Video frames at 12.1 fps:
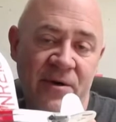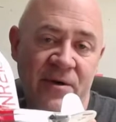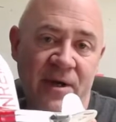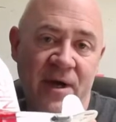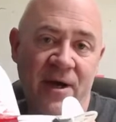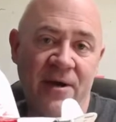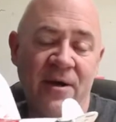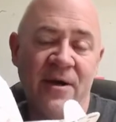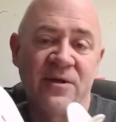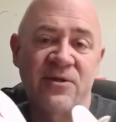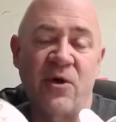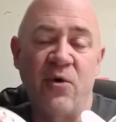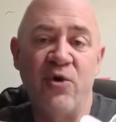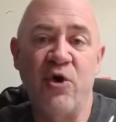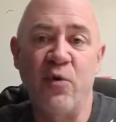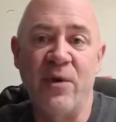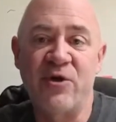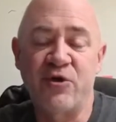Okay, so
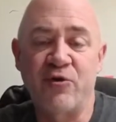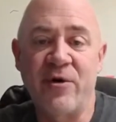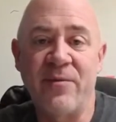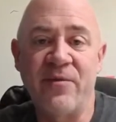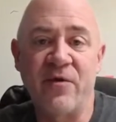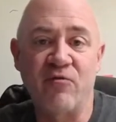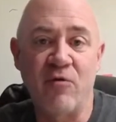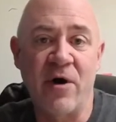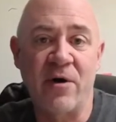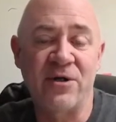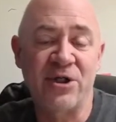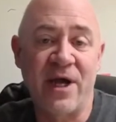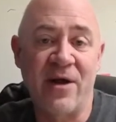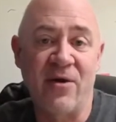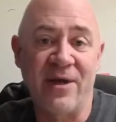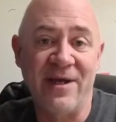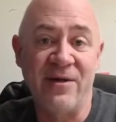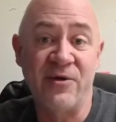you would trim the rudder
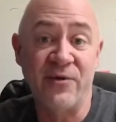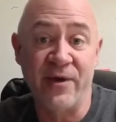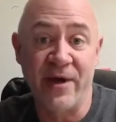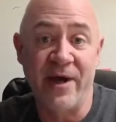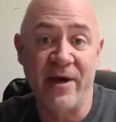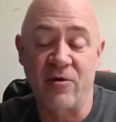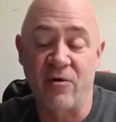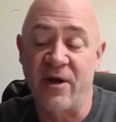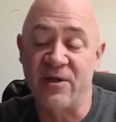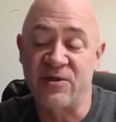channel into your aileron,